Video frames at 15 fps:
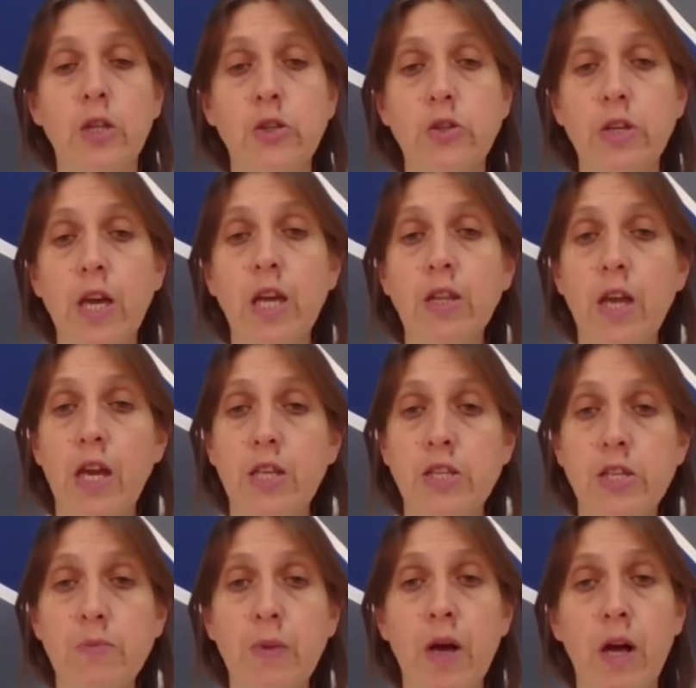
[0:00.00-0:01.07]
to get a
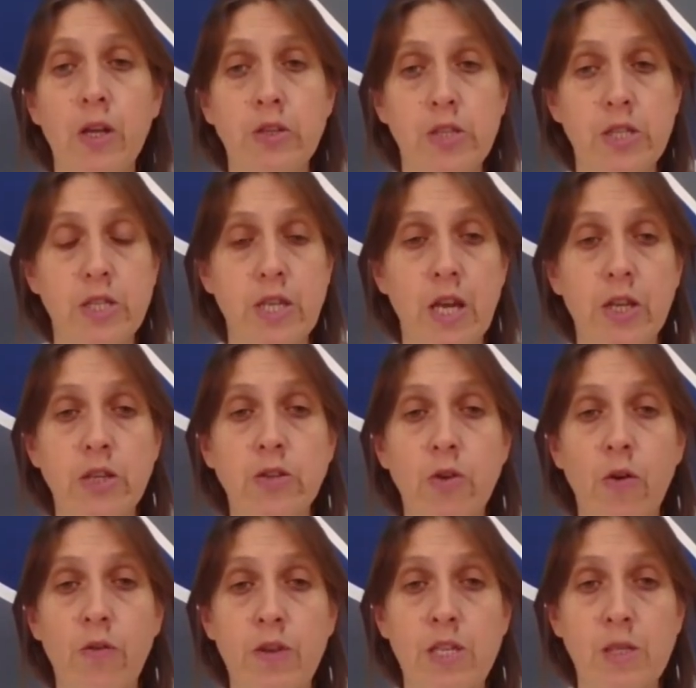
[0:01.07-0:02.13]
deeper understanding
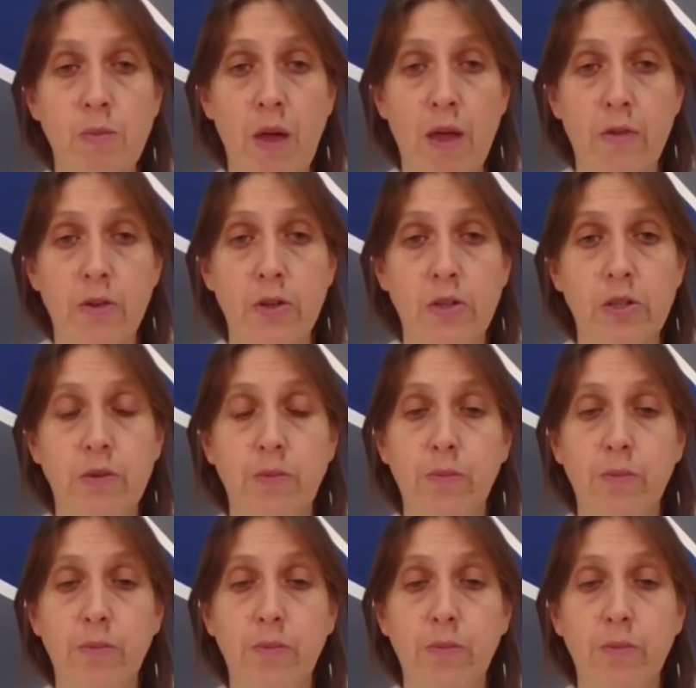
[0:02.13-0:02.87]
of this method,